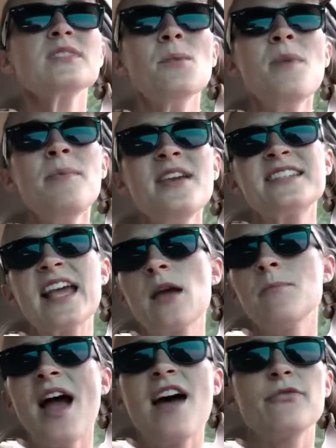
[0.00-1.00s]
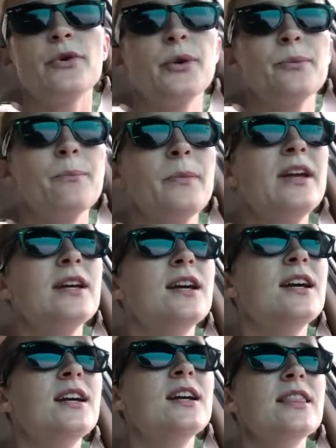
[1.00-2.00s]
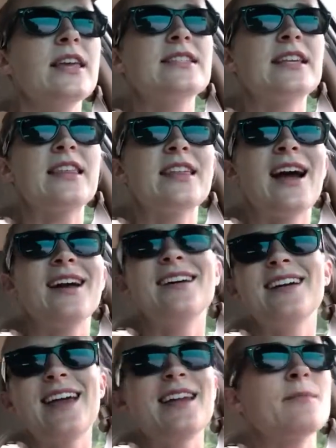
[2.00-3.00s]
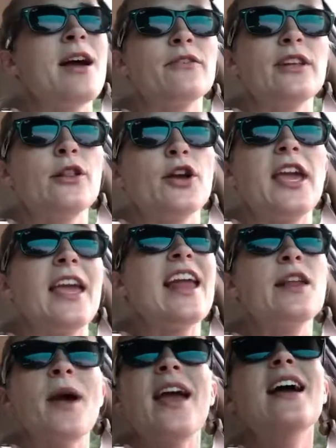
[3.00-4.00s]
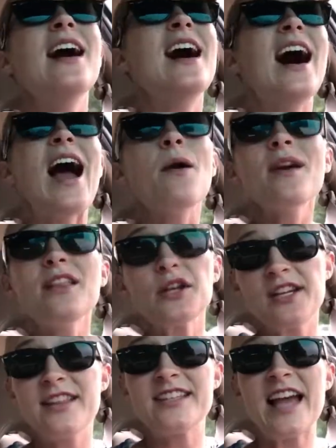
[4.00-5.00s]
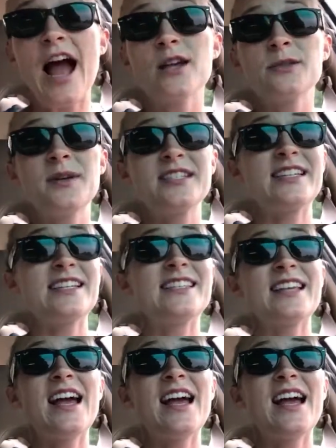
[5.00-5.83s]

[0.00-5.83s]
Maybe a second bathroom, things like that. Again, I'm not really looking. Anyway, I went and looked at this house because it's